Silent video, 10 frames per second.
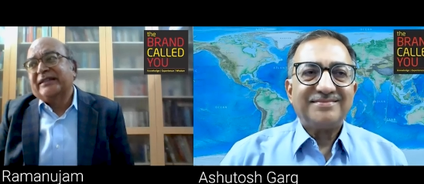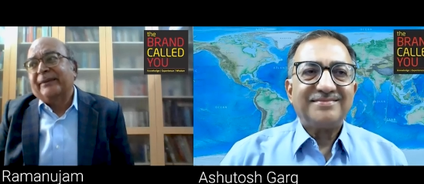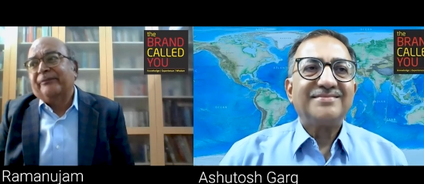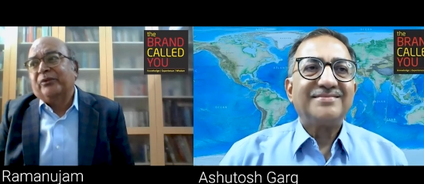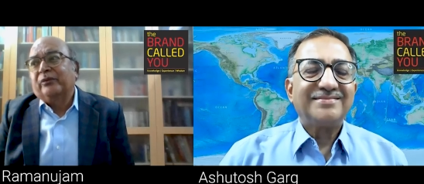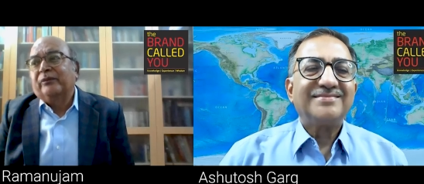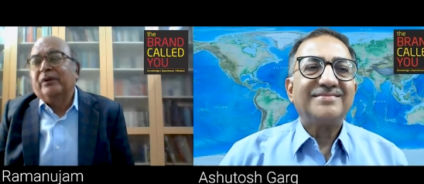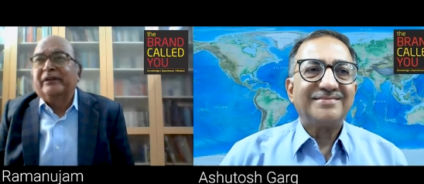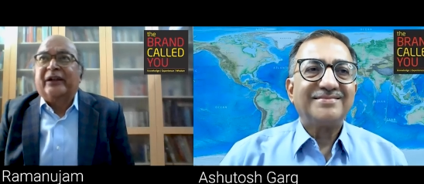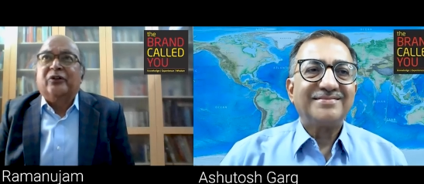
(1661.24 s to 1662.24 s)
Speaker 1: kept
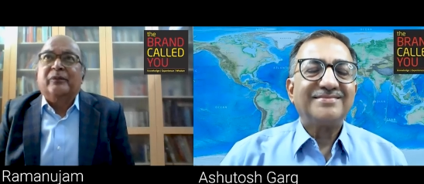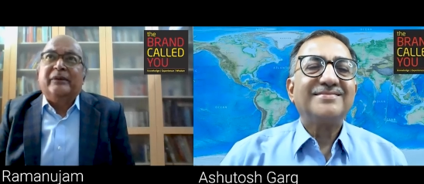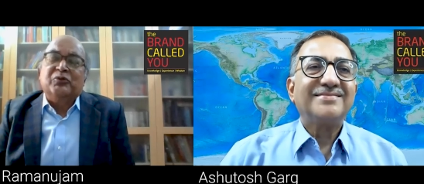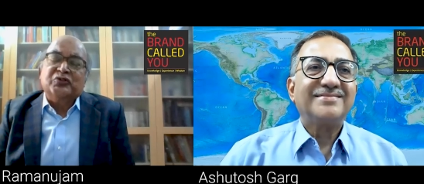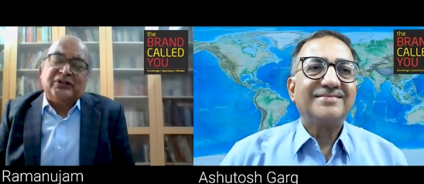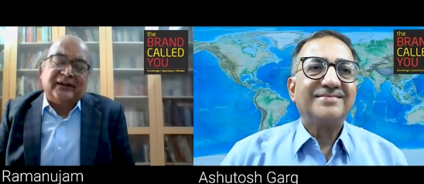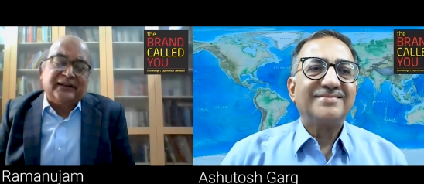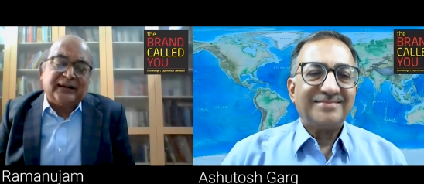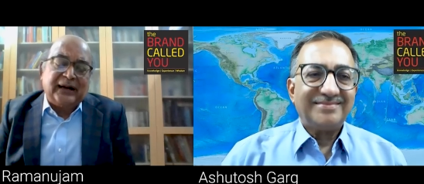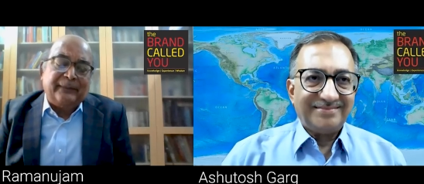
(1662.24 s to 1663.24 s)
uh, tend to be pushed
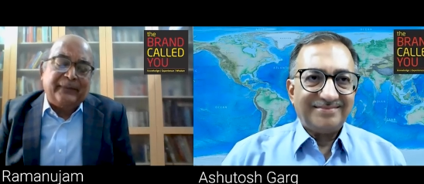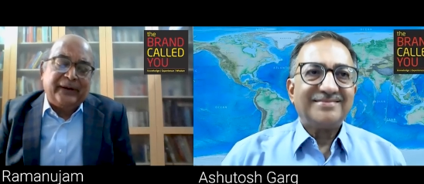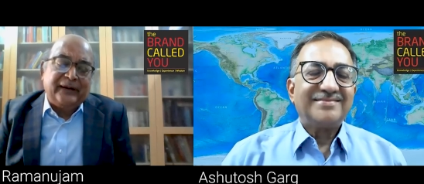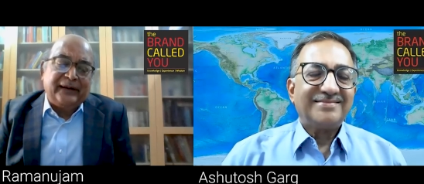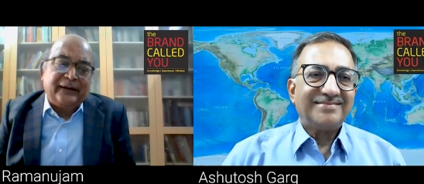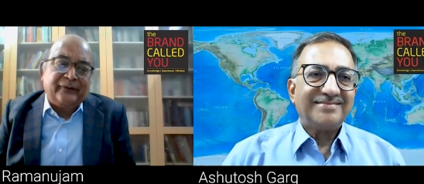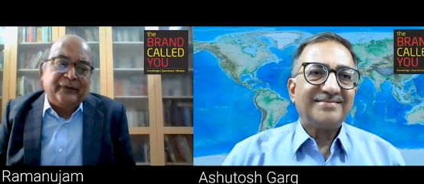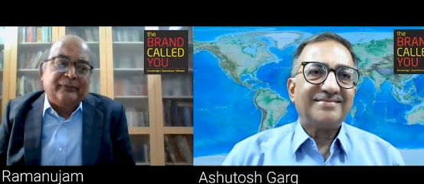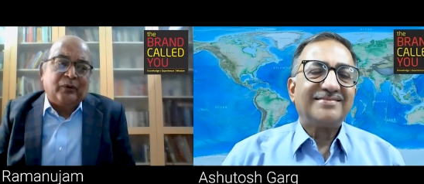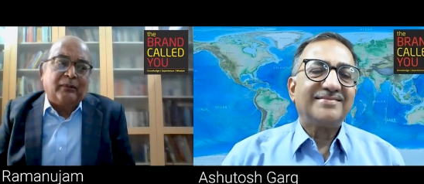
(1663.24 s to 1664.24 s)
under the carpet, and
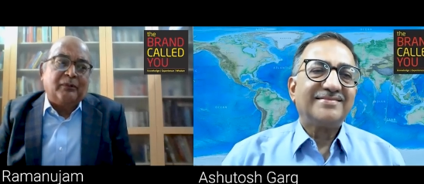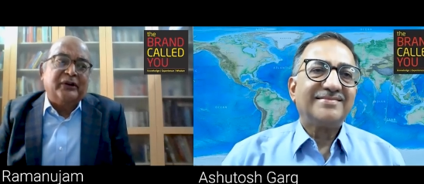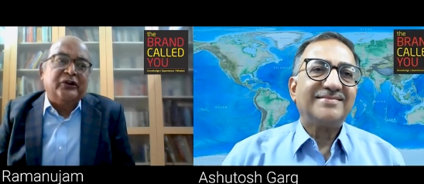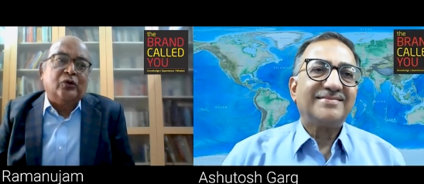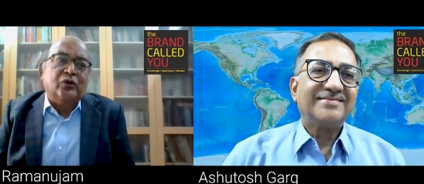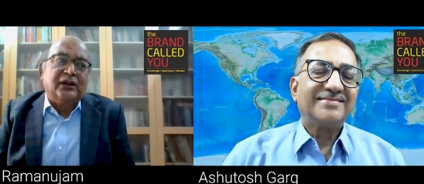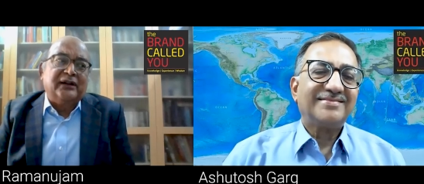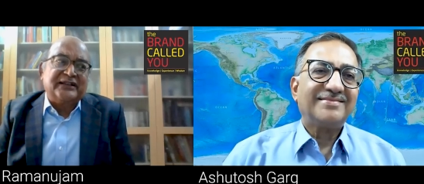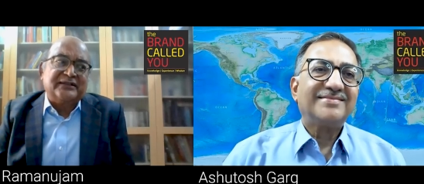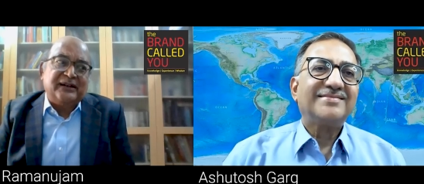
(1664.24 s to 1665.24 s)
we probably don't
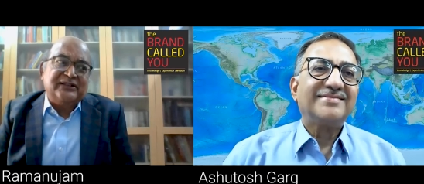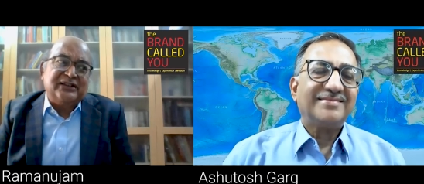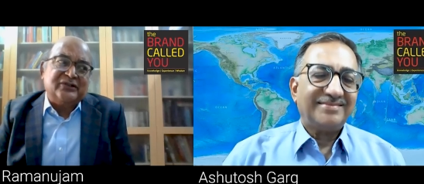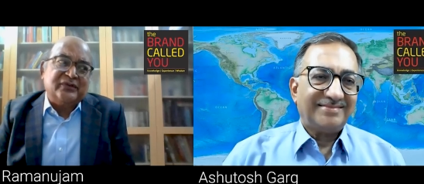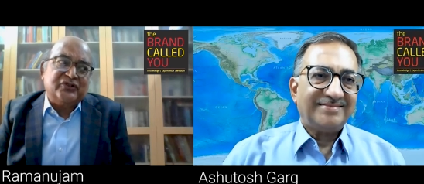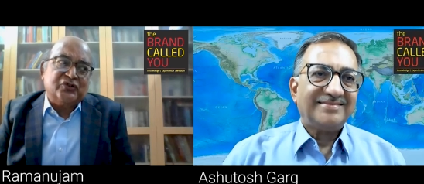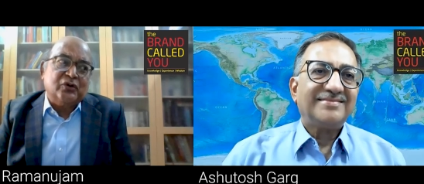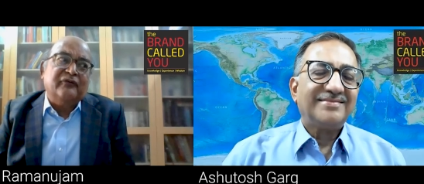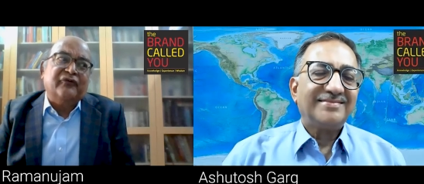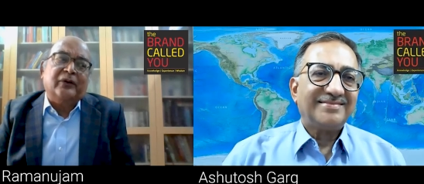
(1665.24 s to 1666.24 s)
learn as much as we
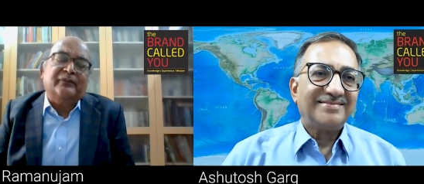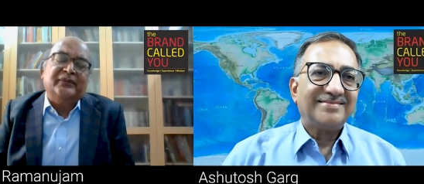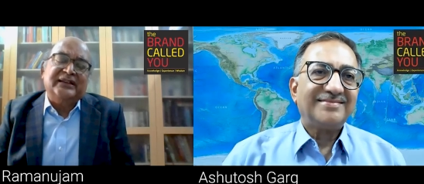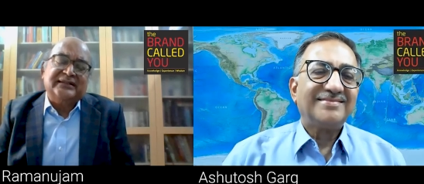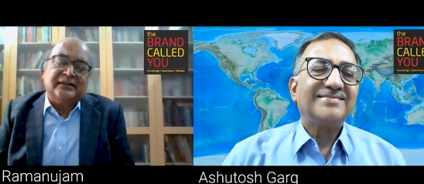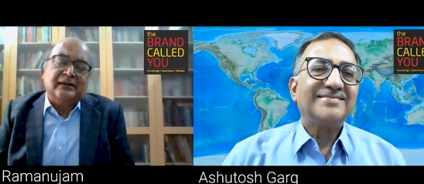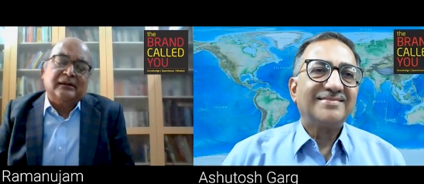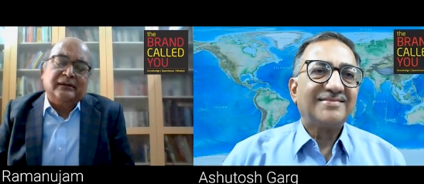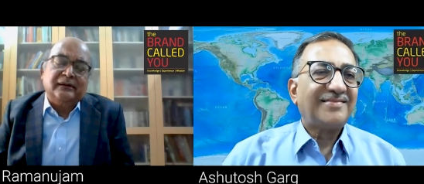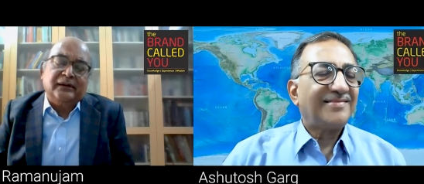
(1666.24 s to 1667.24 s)
should from these
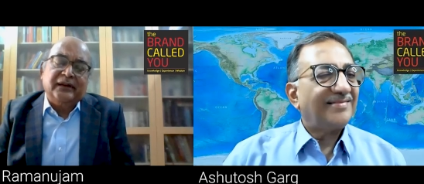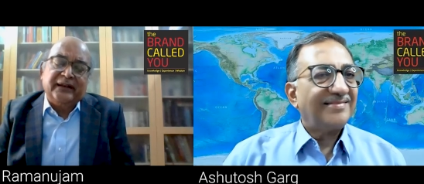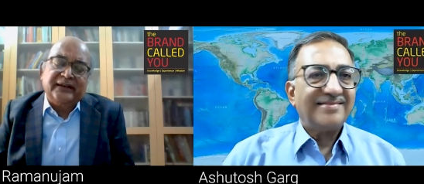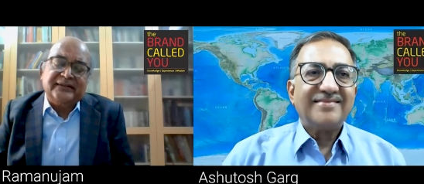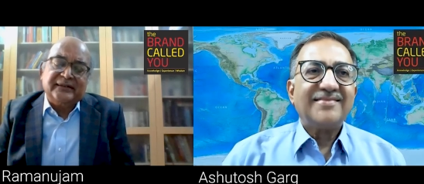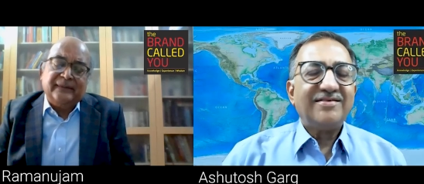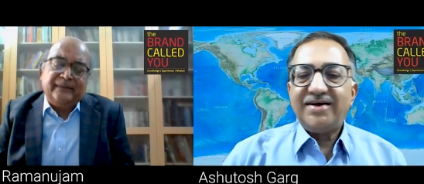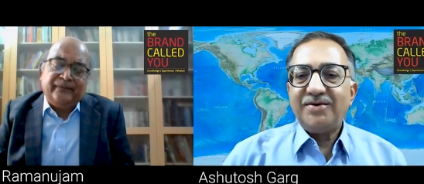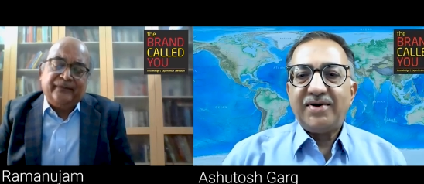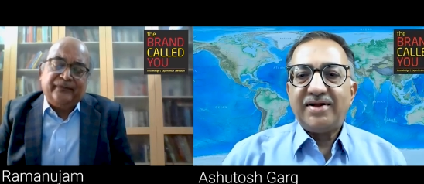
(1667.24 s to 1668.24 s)
uh,
Speaker 2: learnings.
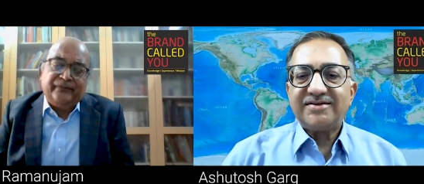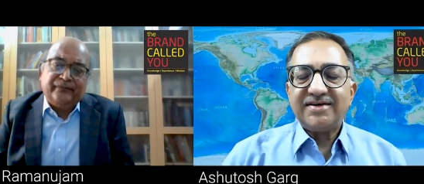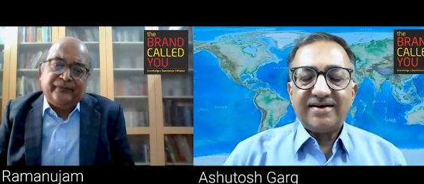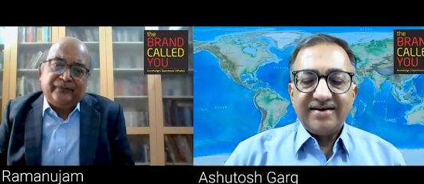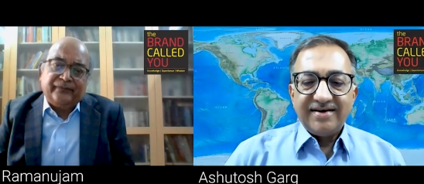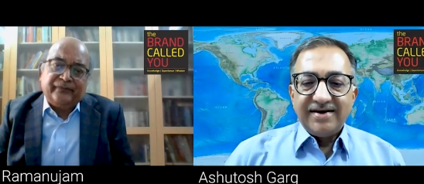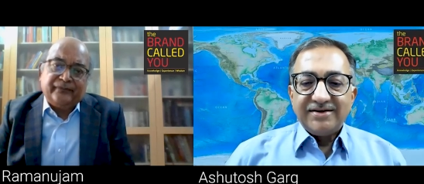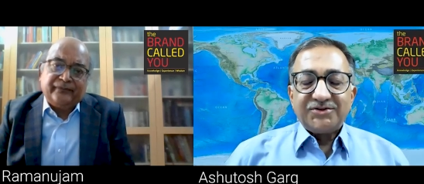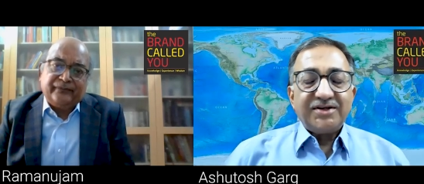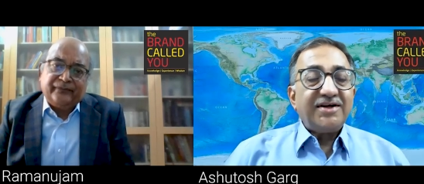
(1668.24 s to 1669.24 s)
Very well said.
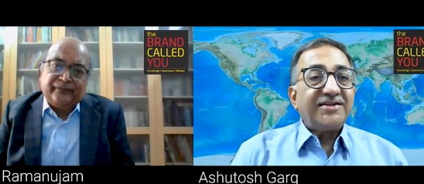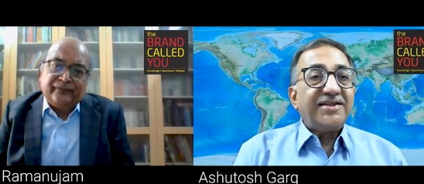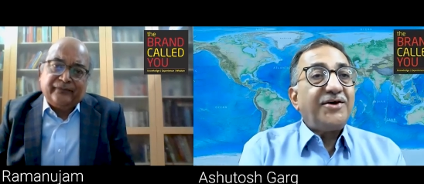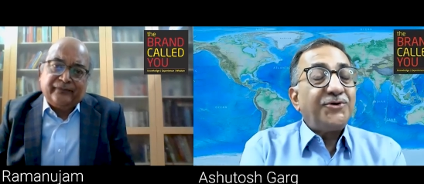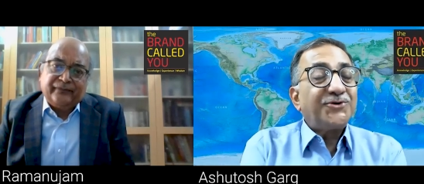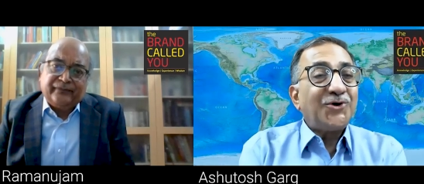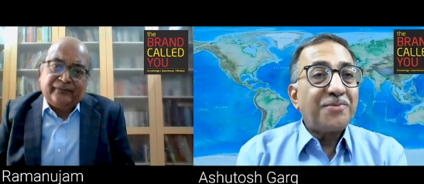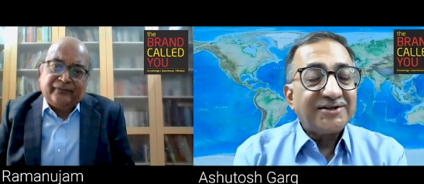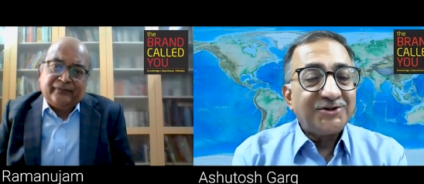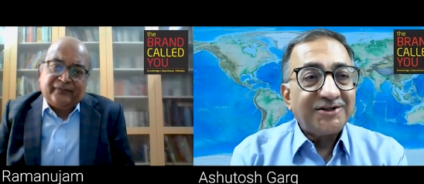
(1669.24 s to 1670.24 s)
Sridhar, thank you
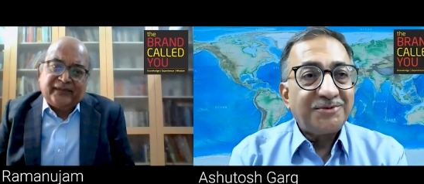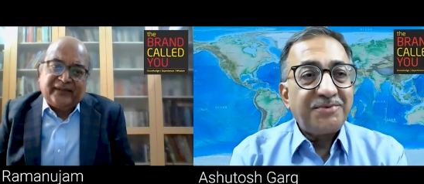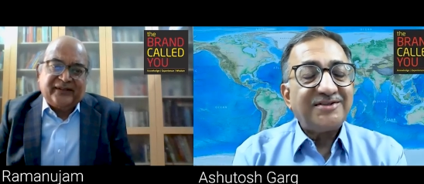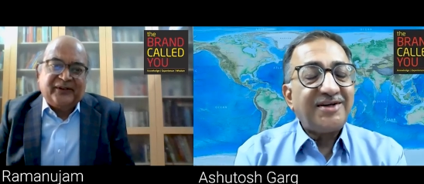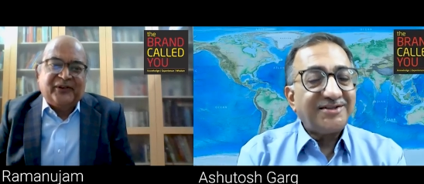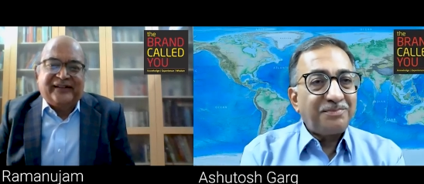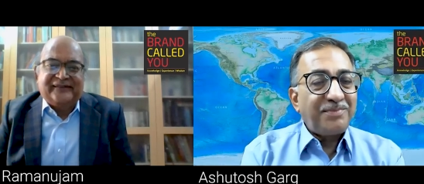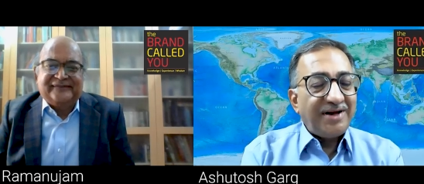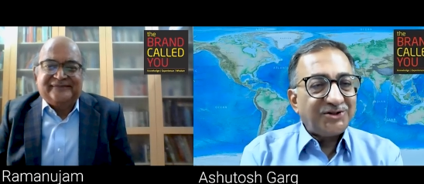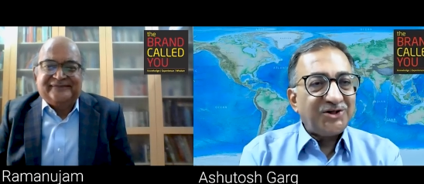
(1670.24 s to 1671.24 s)
so much. It's been such a
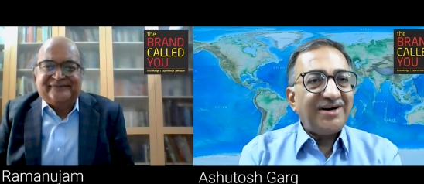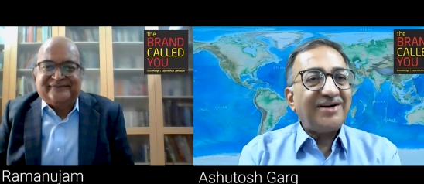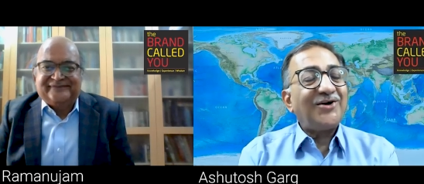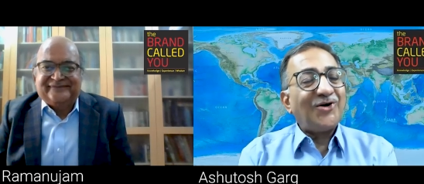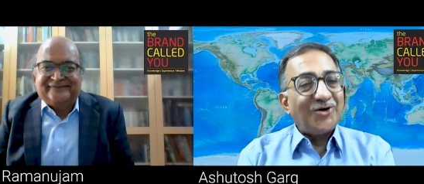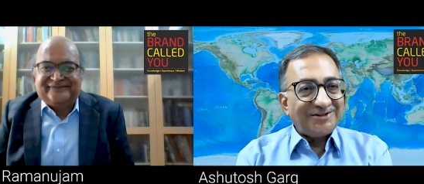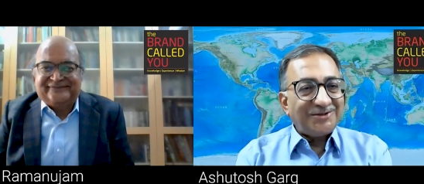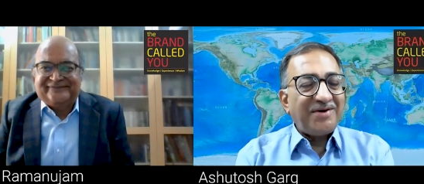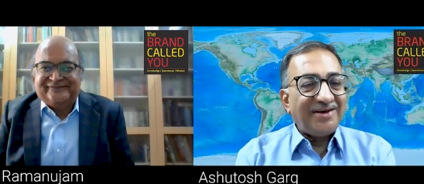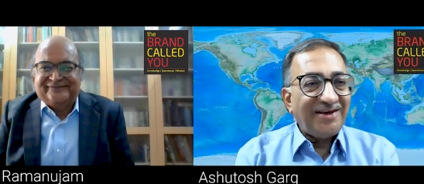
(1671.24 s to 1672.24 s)
pleasure and an
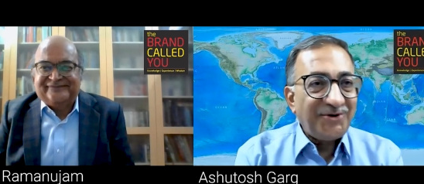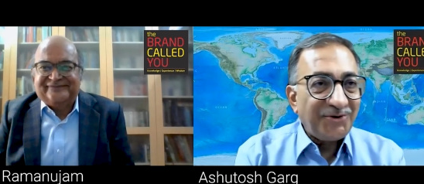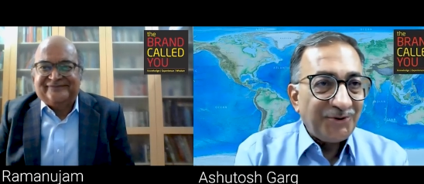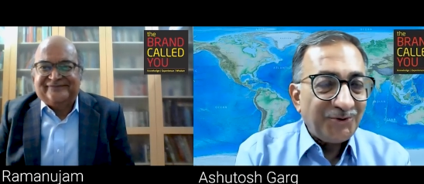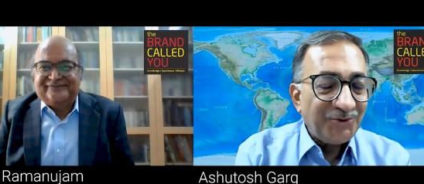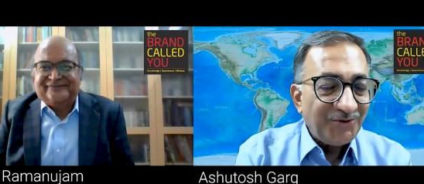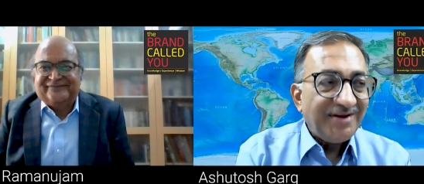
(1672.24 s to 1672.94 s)
honor speaking to you.